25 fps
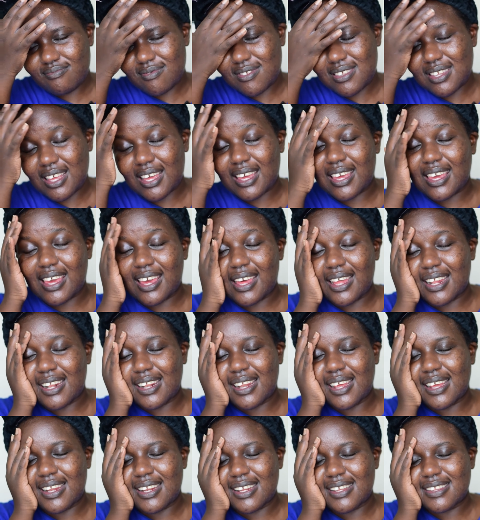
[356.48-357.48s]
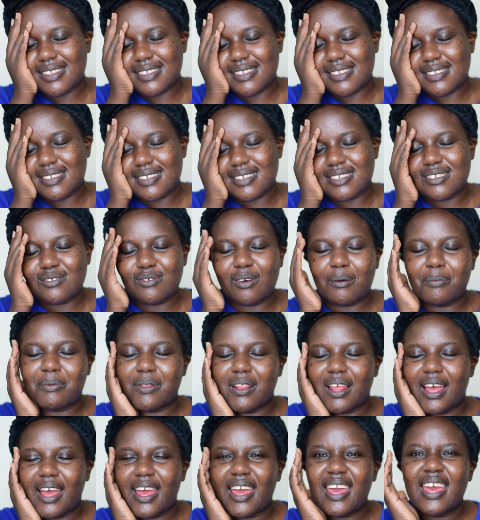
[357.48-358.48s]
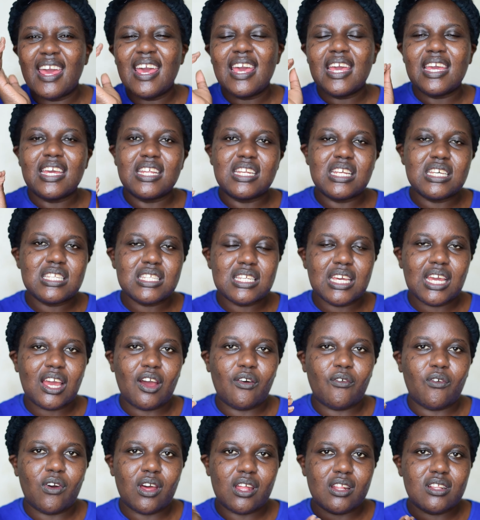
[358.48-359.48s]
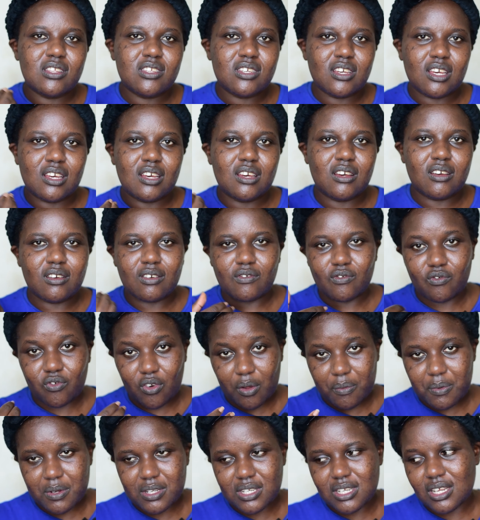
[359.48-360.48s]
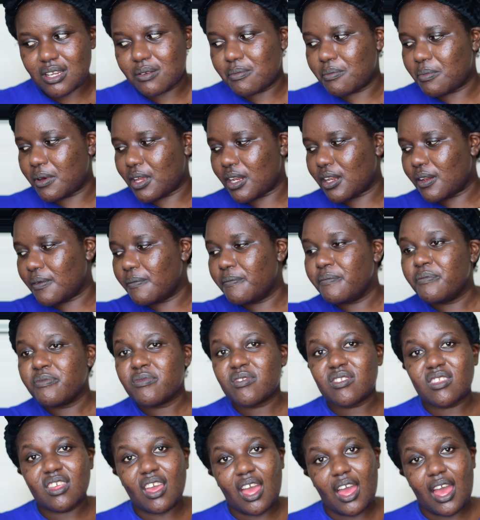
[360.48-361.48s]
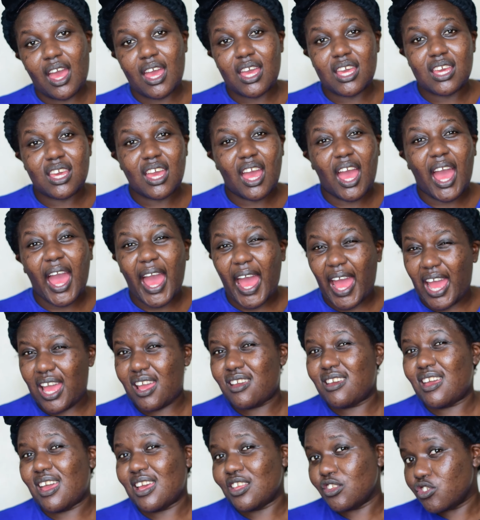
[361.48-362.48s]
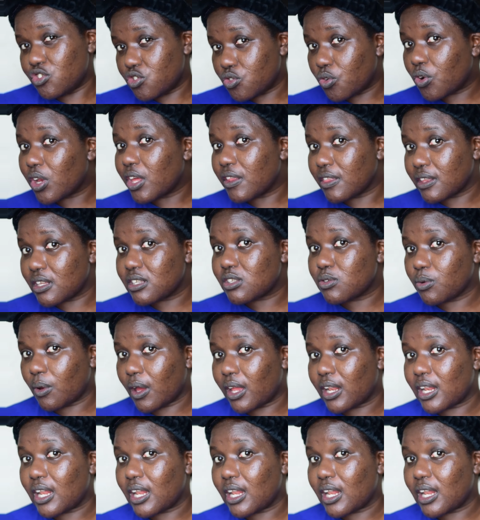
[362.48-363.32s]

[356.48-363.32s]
sink in and it's easy to apply. It does take a while to rub it in, but I enjoy this one.